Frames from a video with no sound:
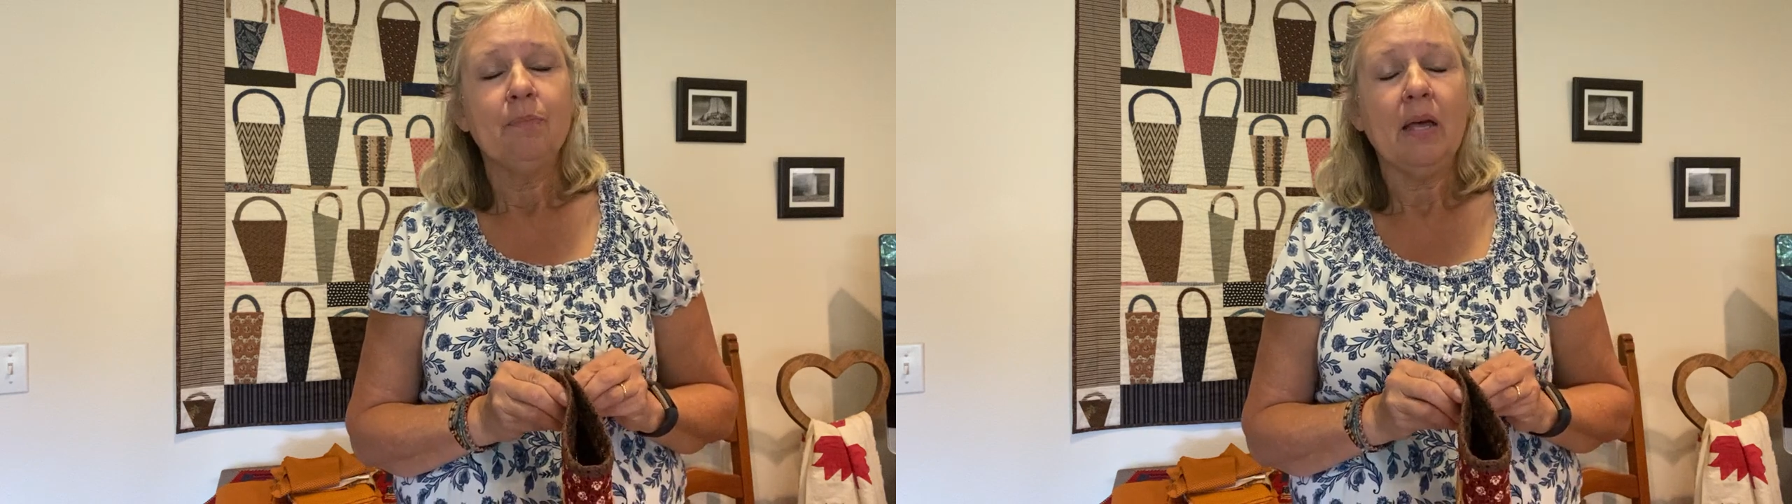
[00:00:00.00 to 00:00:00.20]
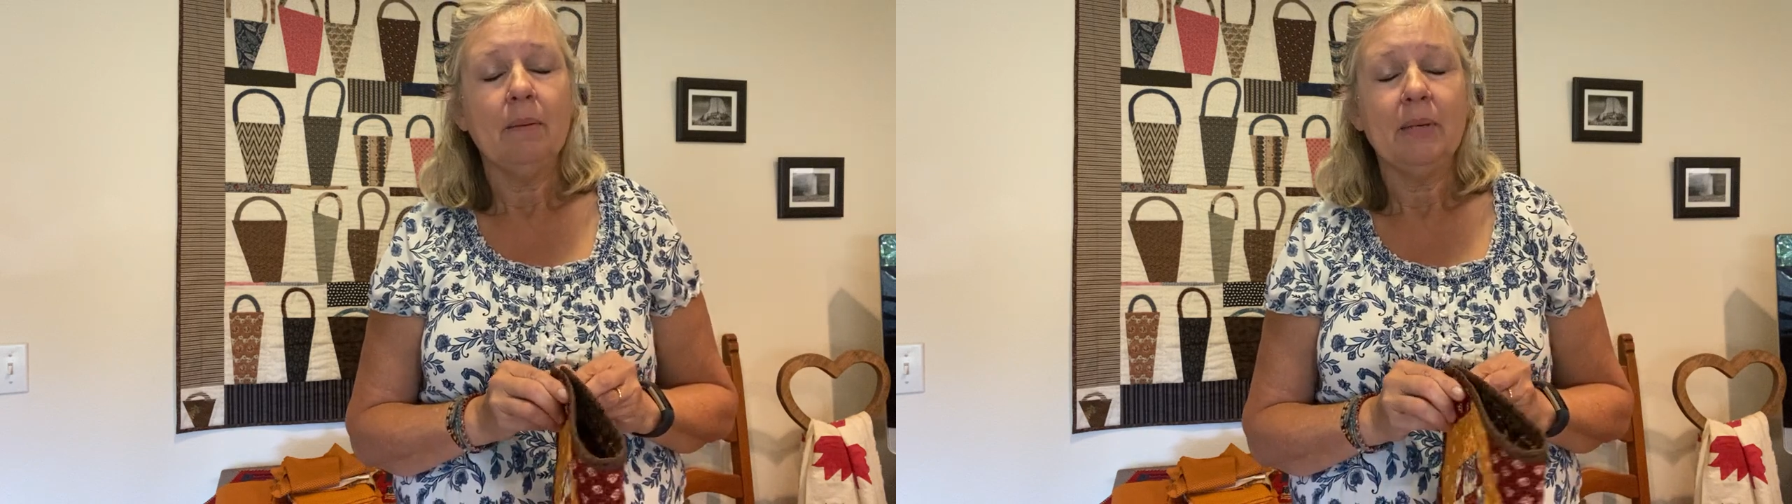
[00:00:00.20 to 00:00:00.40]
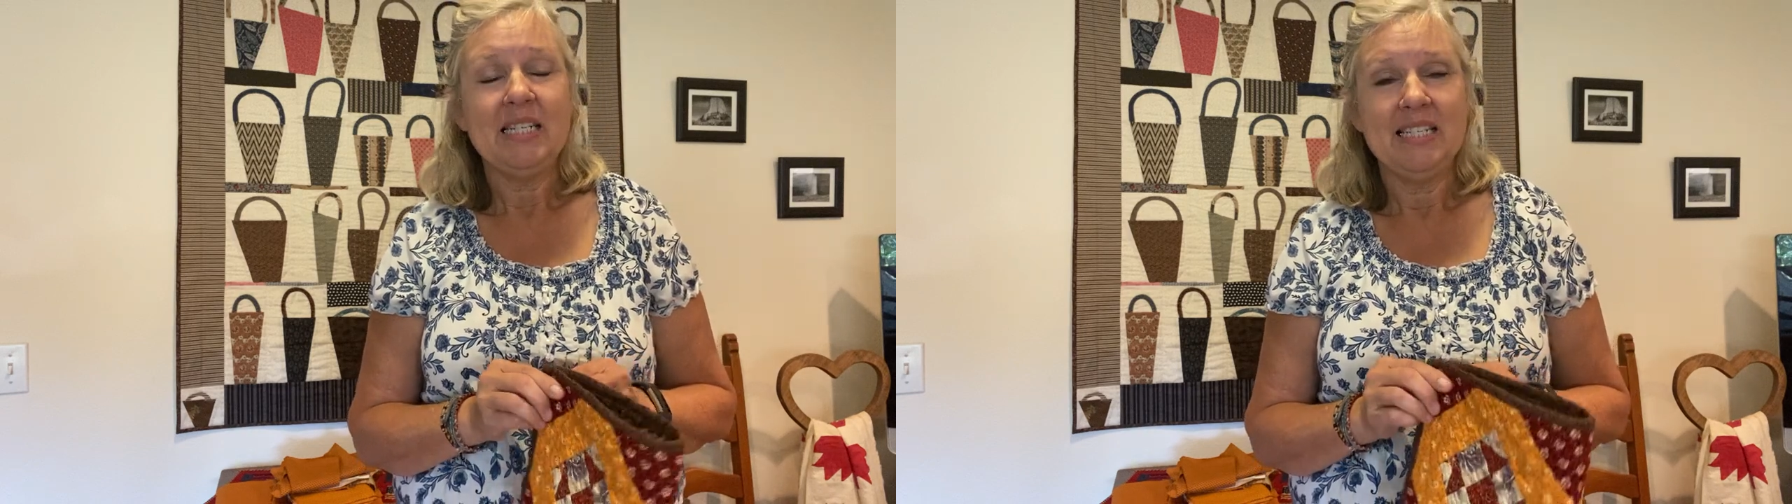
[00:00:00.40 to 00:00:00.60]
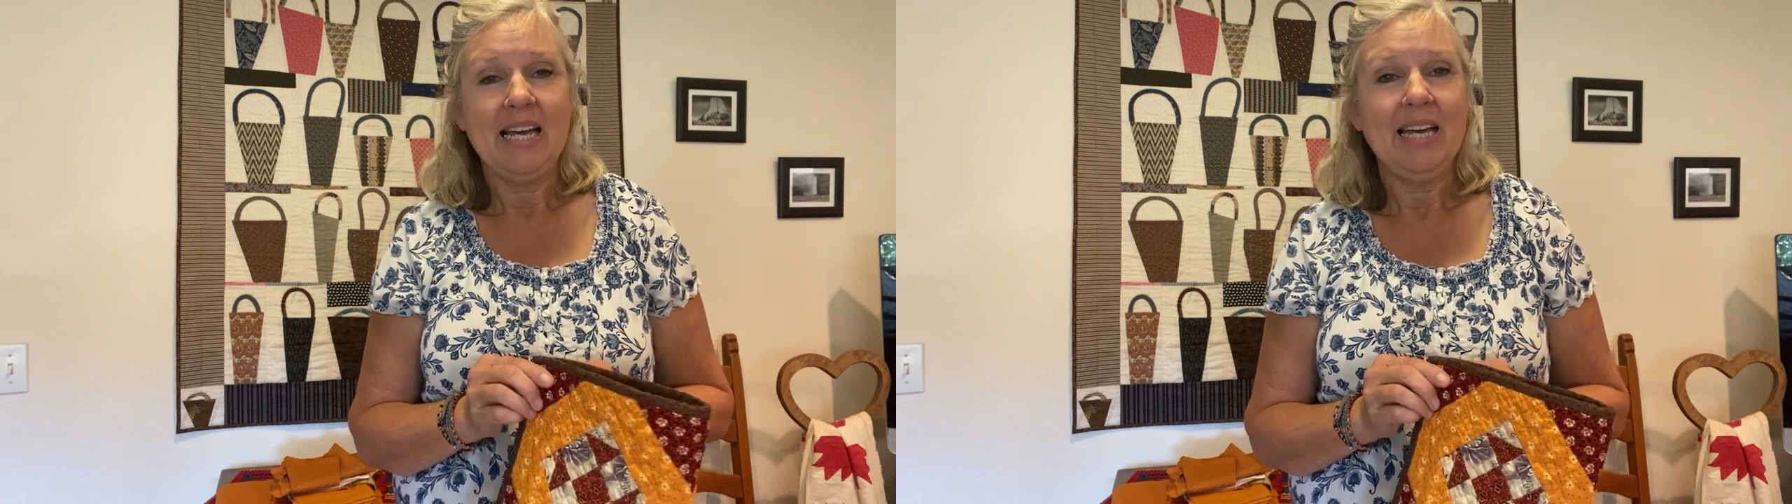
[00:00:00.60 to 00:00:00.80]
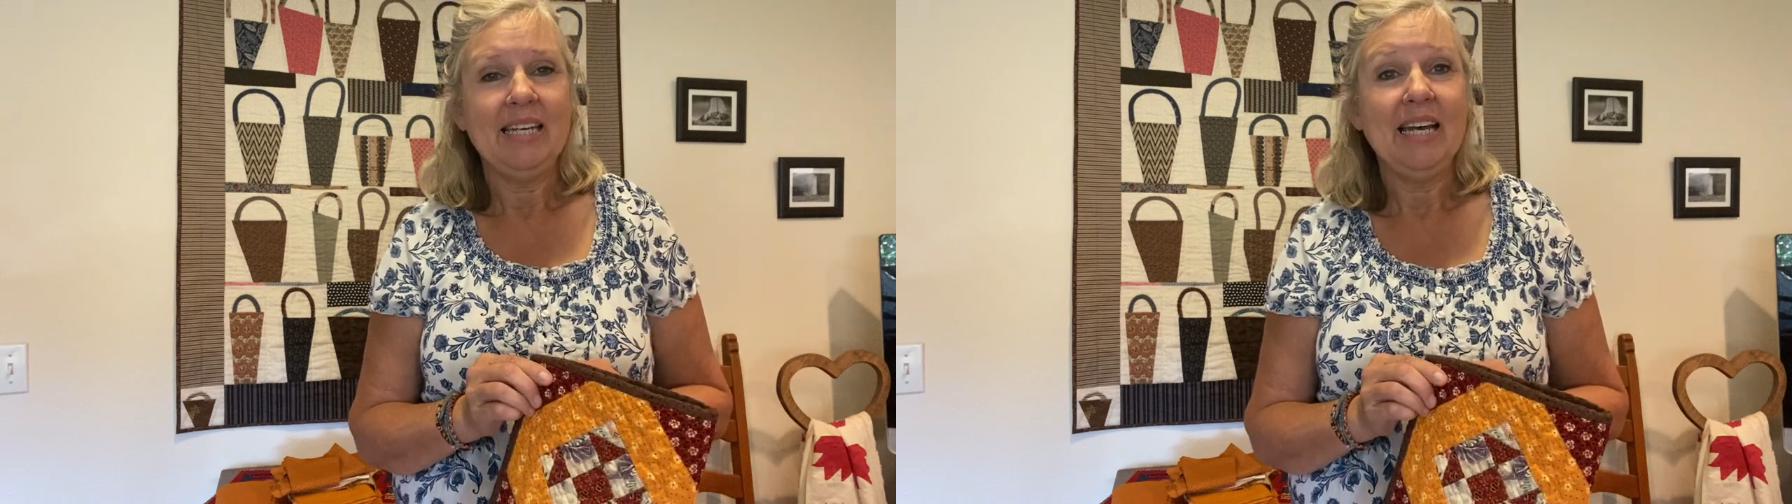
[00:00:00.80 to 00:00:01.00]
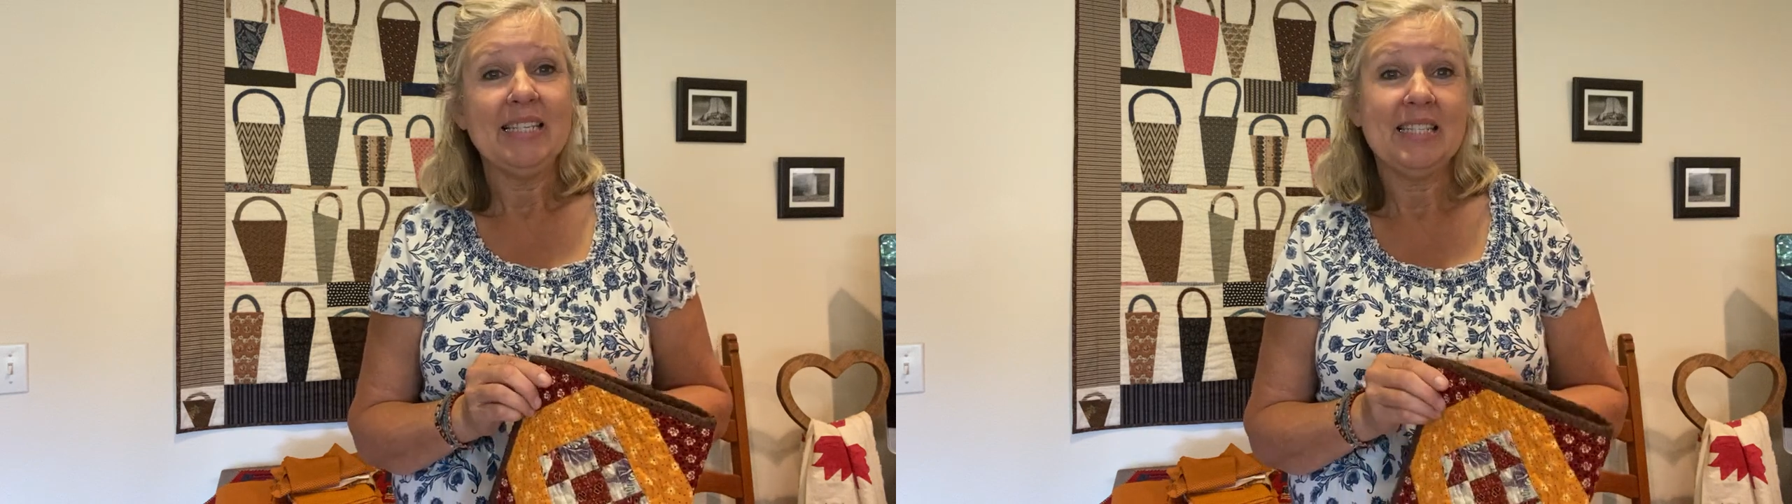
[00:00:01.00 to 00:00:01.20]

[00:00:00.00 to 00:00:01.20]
uh, my dad has